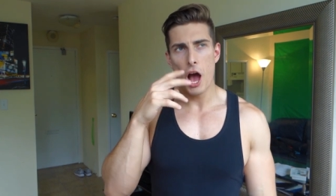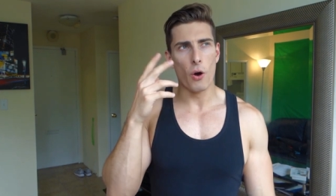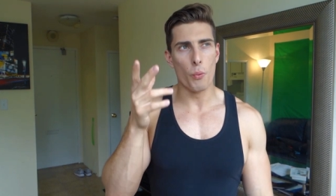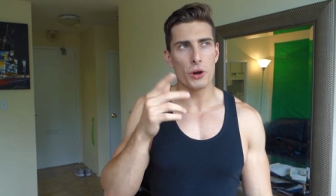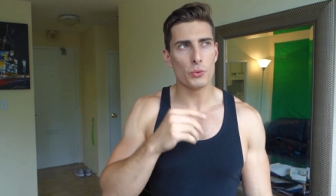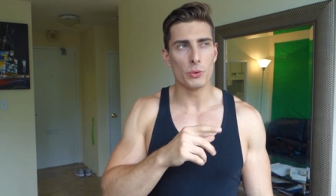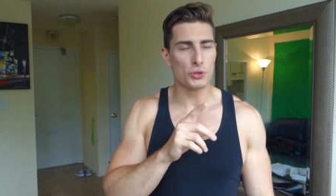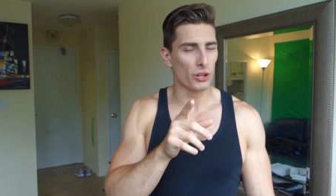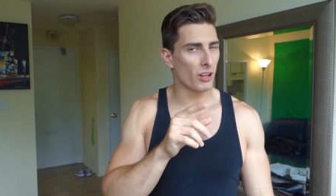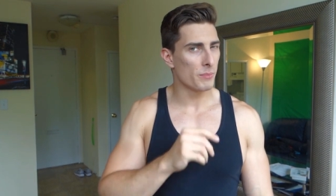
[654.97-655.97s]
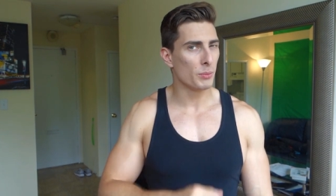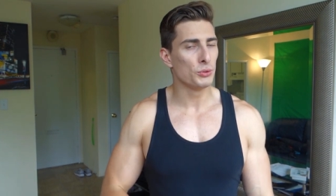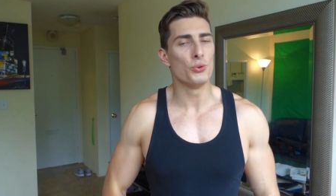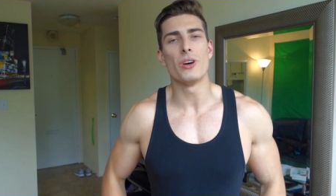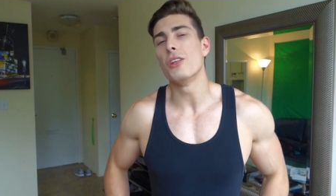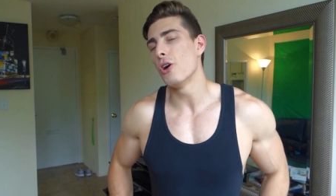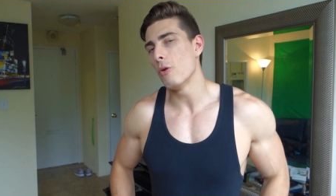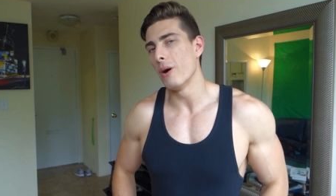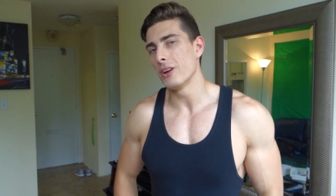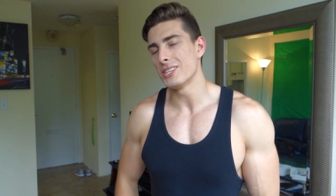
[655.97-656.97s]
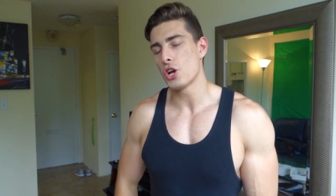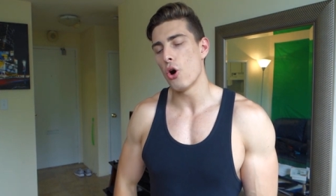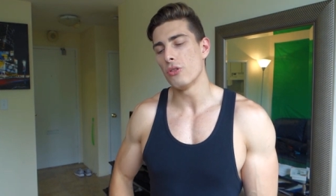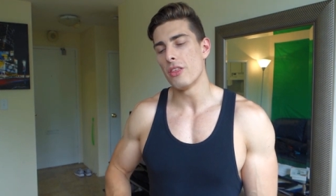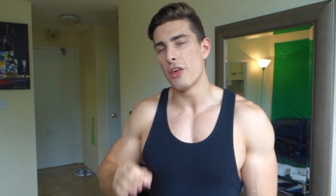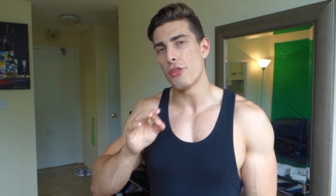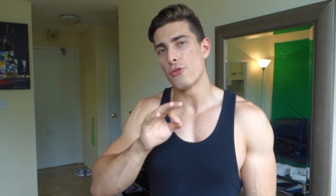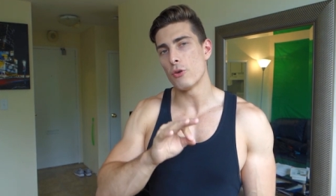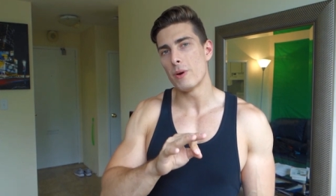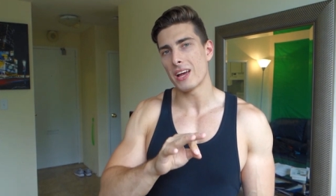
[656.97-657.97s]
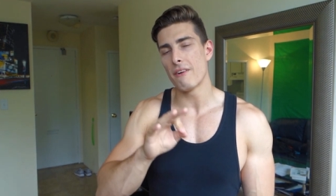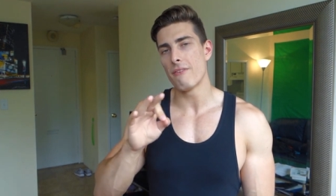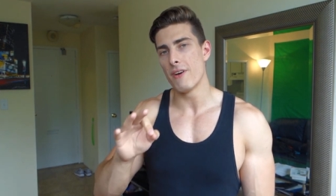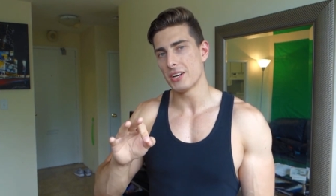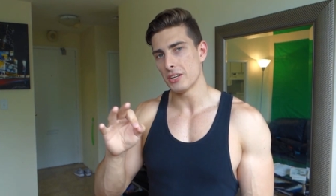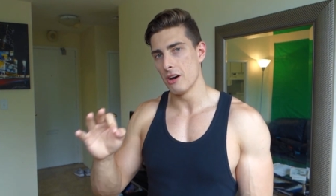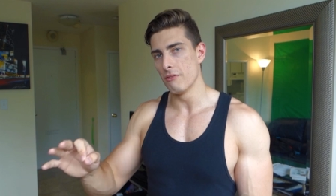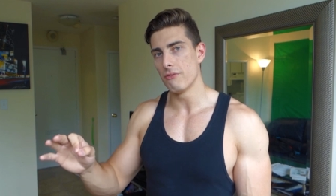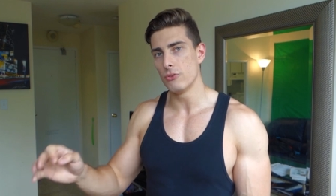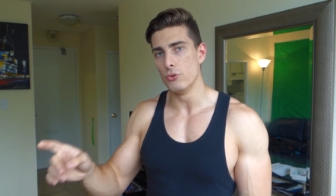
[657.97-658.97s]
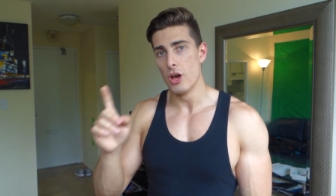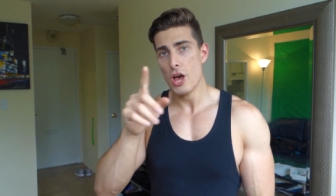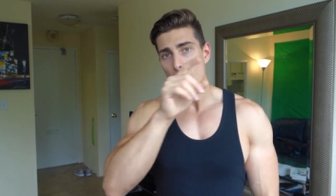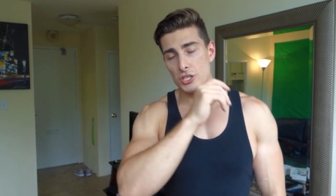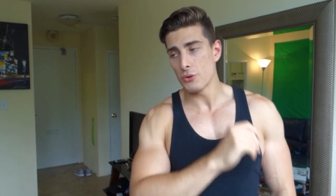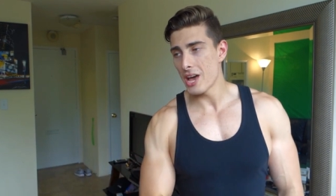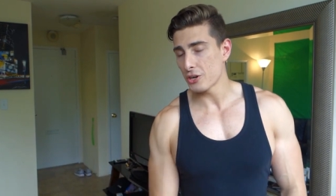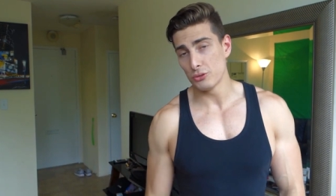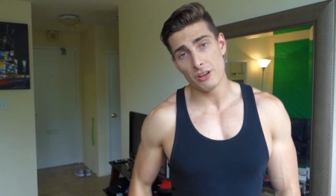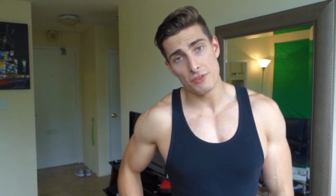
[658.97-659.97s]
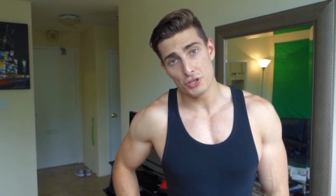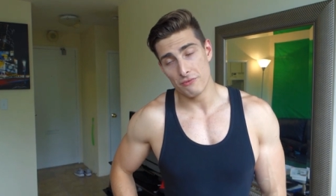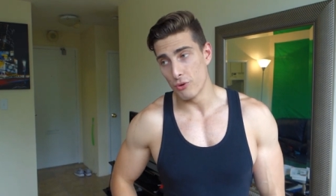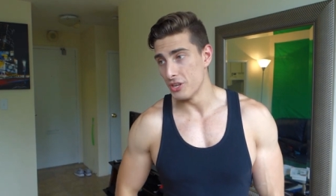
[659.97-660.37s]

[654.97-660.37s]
A weird one, which a lot of people do not know about, it's called the thermic effect of food. So the actual definition for